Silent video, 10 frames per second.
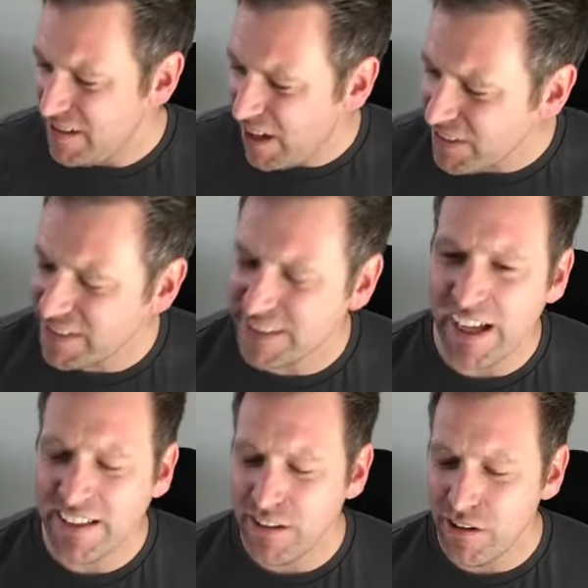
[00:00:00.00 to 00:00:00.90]

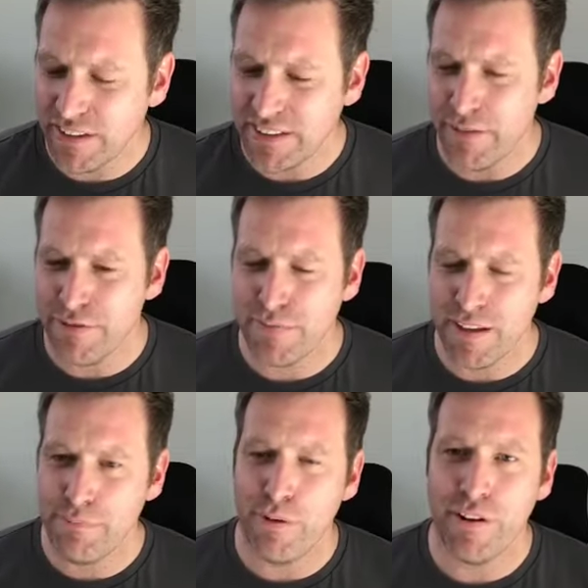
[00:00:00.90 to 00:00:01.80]
understand it all the time from
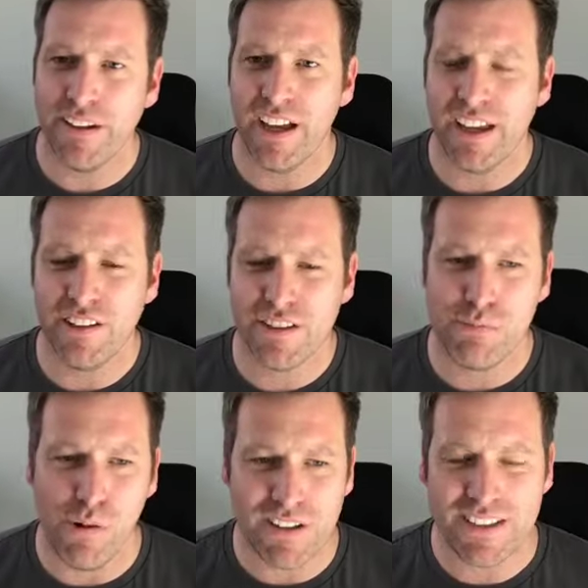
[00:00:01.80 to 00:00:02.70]
their point. I use
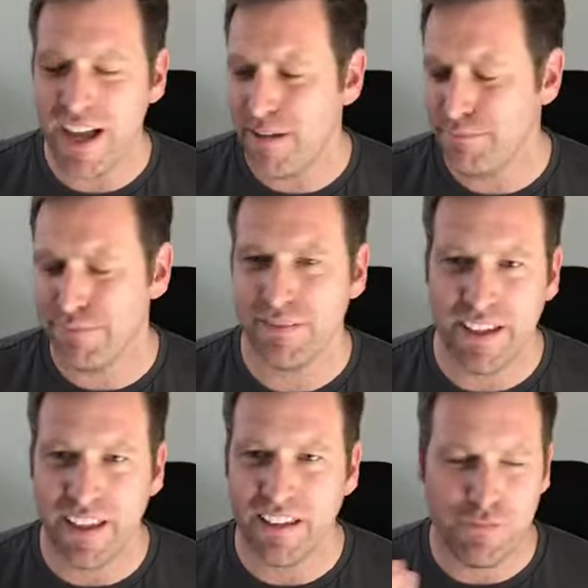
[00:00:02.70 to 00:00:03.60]
WhatsApp
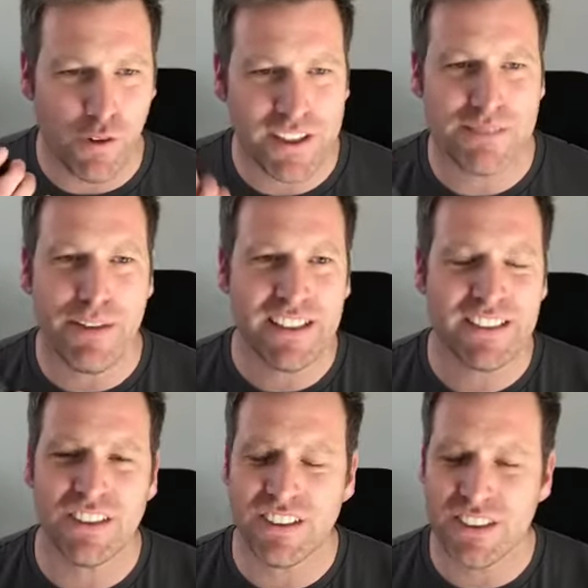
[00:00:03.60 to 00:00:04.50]
like voice
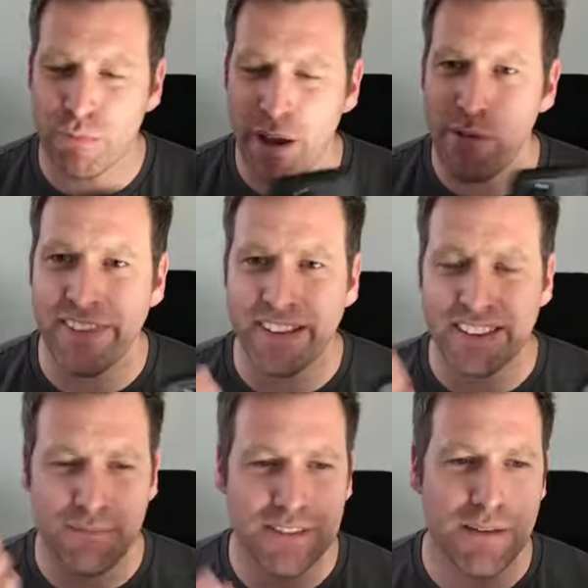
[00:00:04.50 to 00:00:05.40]
messages as well. I think
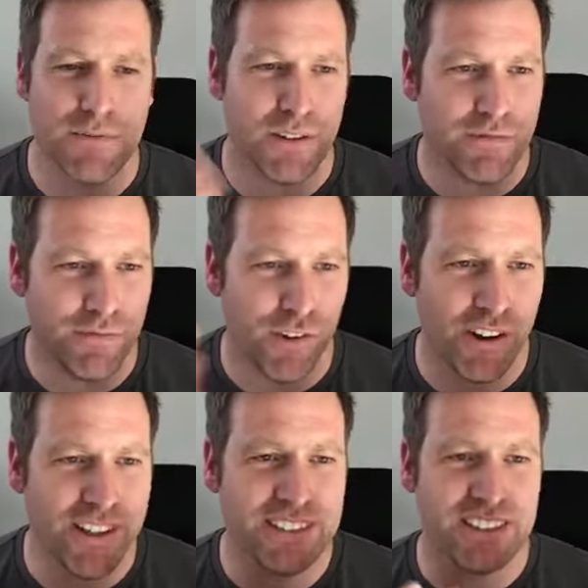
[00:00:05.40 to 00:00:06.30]
sometimes with
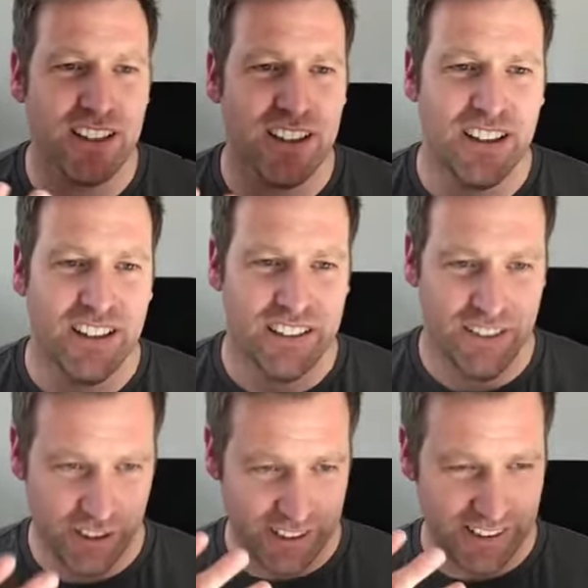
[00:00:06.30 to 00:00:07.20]
voice,
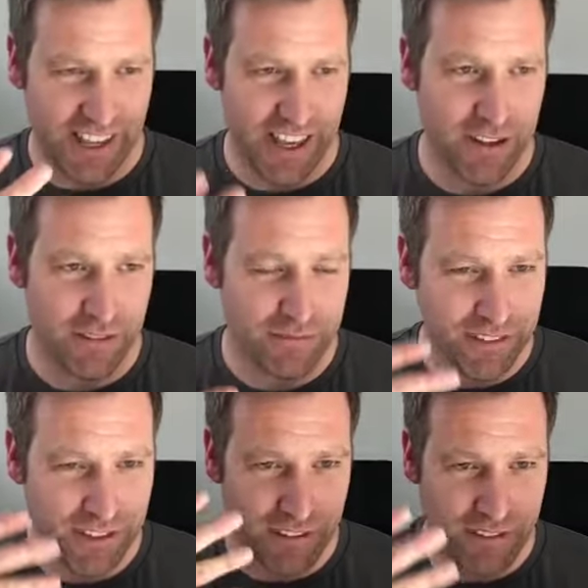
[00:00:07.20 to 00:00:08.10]
you can get your
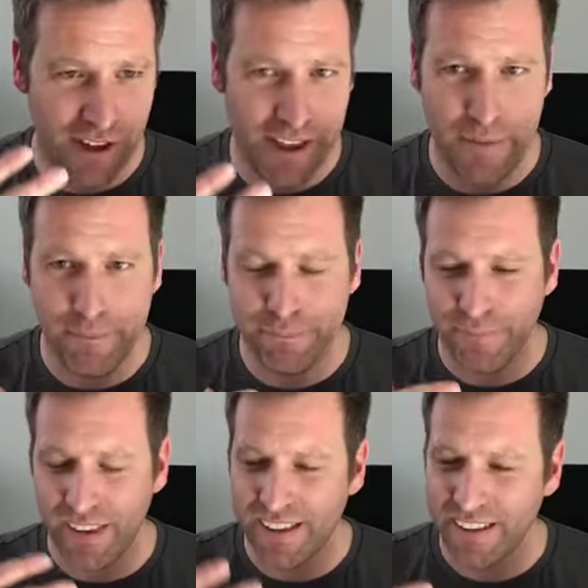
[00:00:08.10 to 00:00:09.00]
your um,
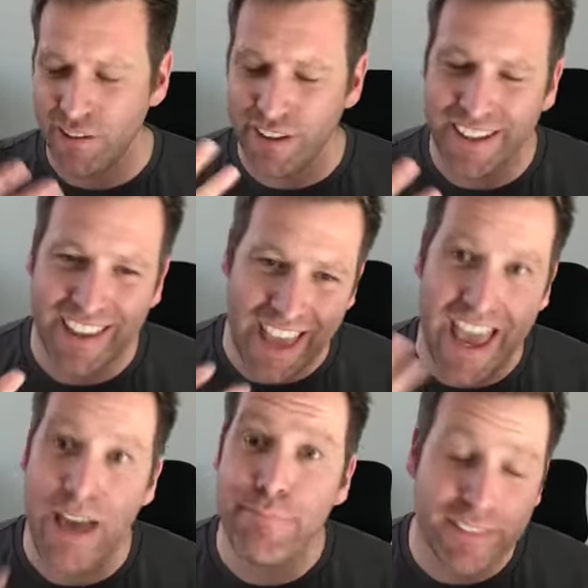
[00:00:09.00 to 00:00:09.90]
you know you can get
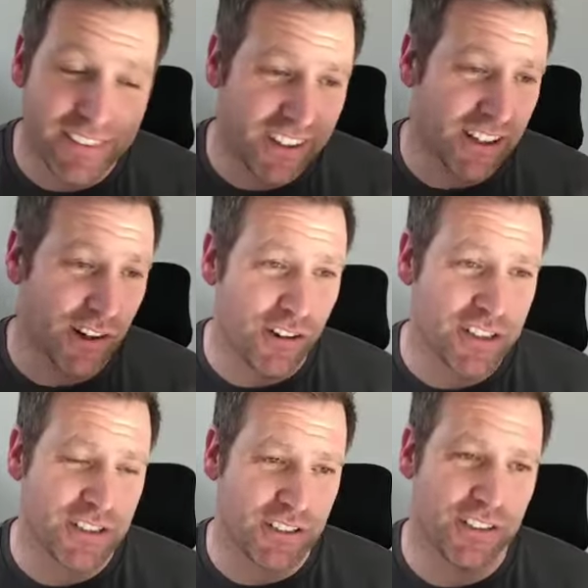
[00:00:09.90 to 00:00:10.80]
empathy
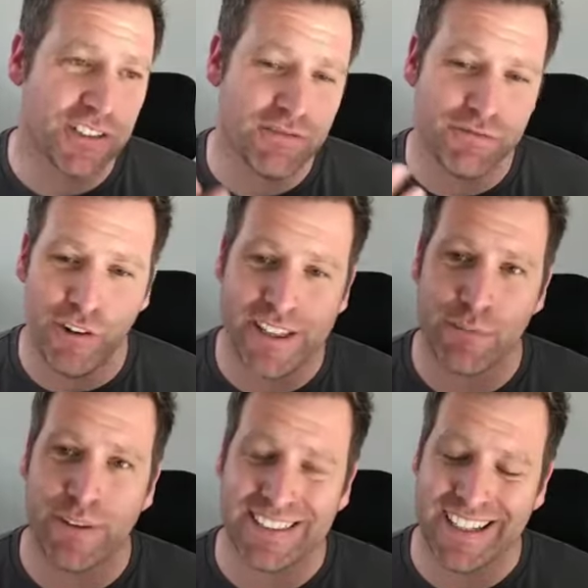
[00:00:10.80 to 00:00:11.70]
across using voice
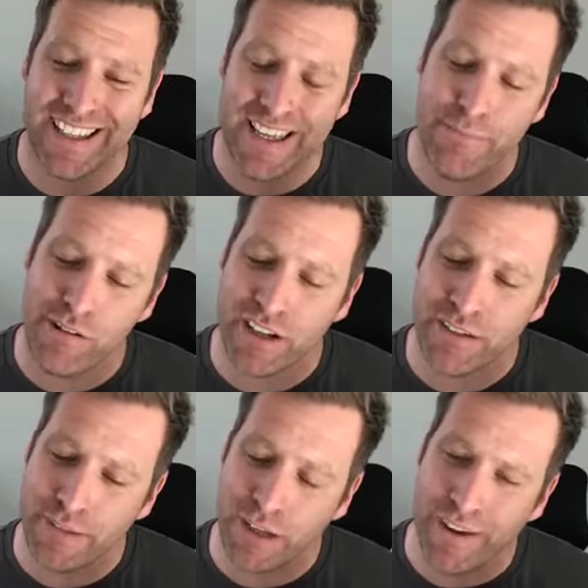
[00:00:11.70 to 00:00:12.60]
whereas an email can
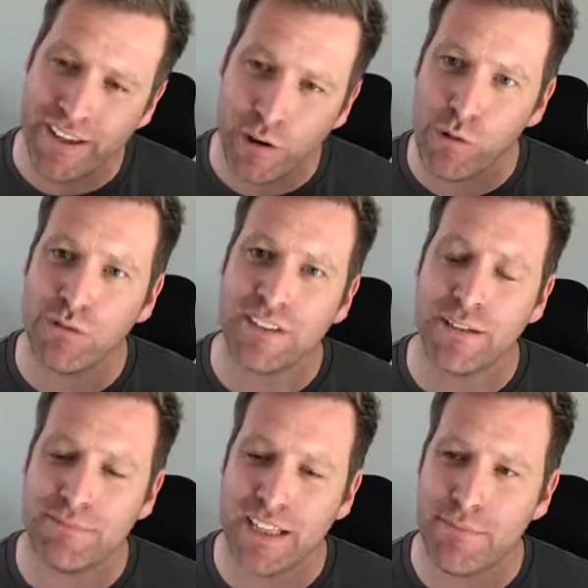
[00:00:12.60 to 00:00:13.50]
be quite cold
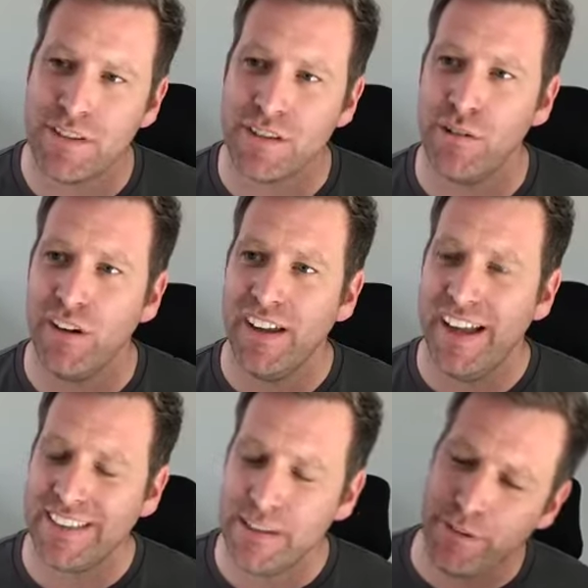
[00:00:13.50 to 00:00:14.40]
sometimes so
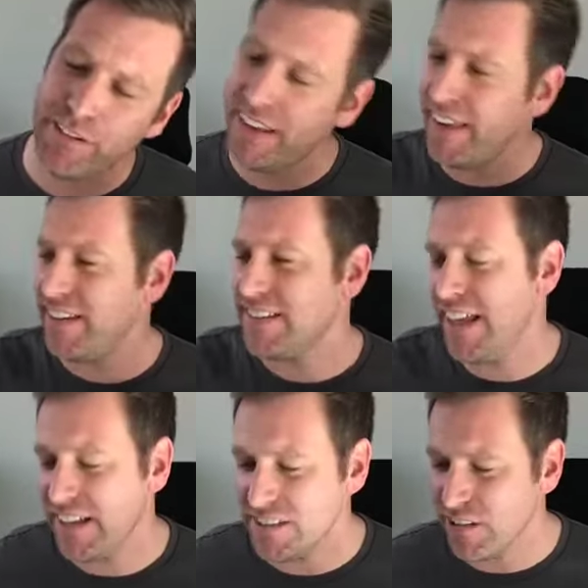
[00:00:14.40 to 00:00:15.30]
it's about getting the
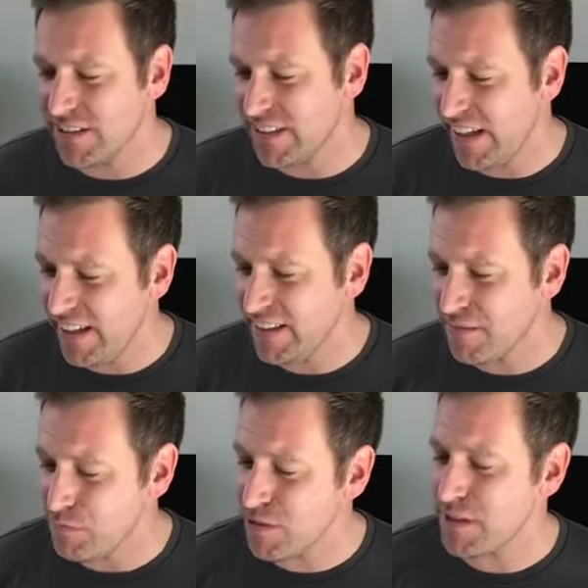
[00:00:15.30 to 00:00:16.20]
tenants on side
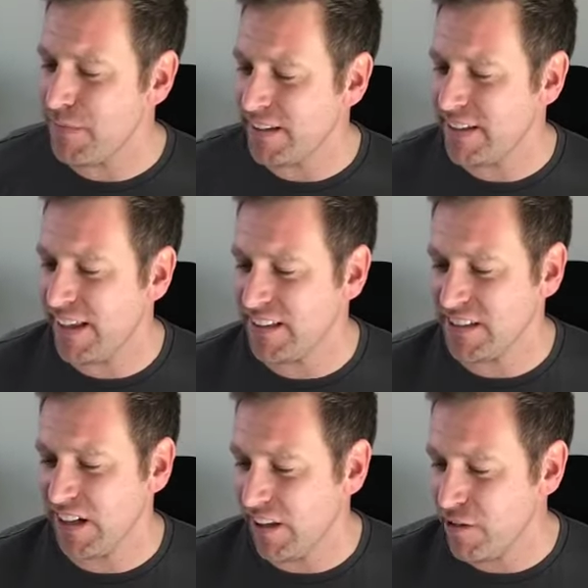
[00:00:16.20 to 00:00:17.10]
and most of my tenants
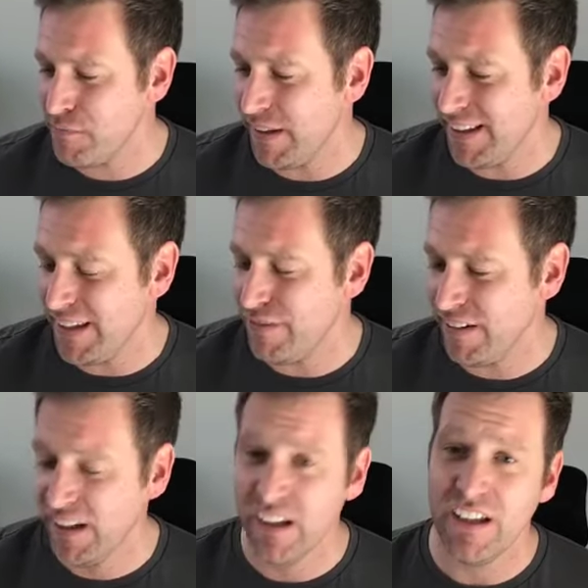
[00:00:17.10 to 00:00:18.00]
are allowing me
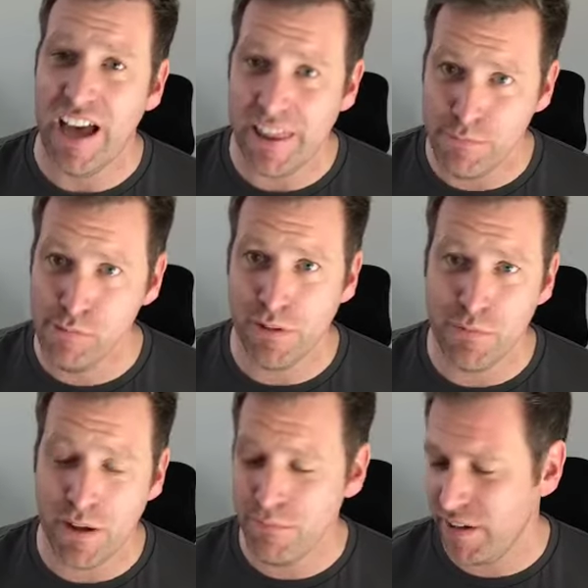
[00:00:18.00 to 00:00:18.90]
even at the moment
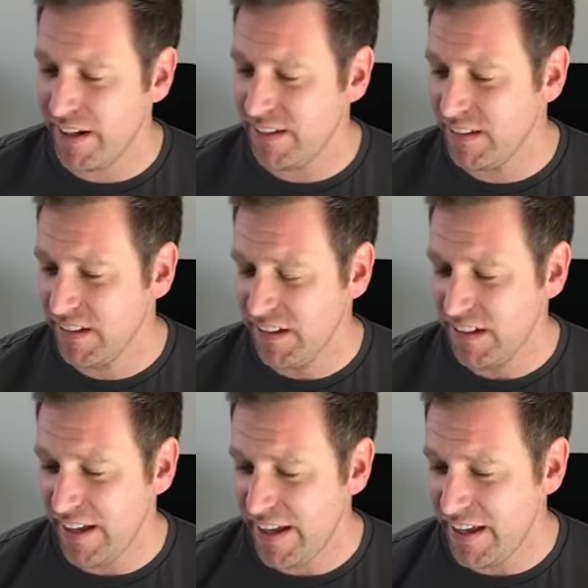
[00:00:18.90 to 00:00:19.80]
when we're in
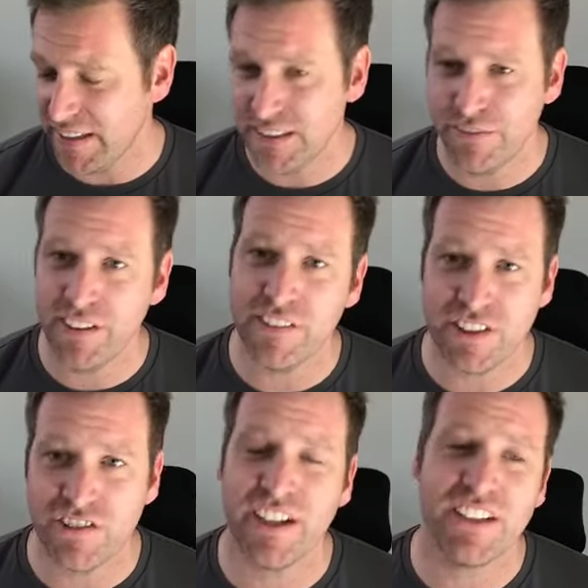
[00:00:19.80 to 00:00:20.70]
uh, severe
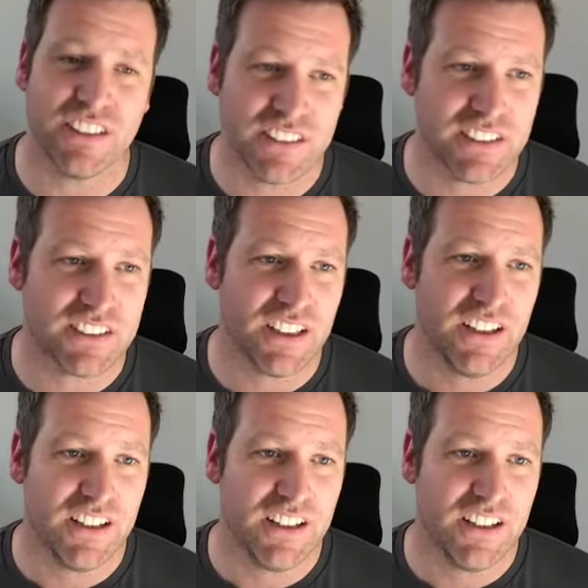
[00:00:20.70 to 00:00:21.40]
restrictions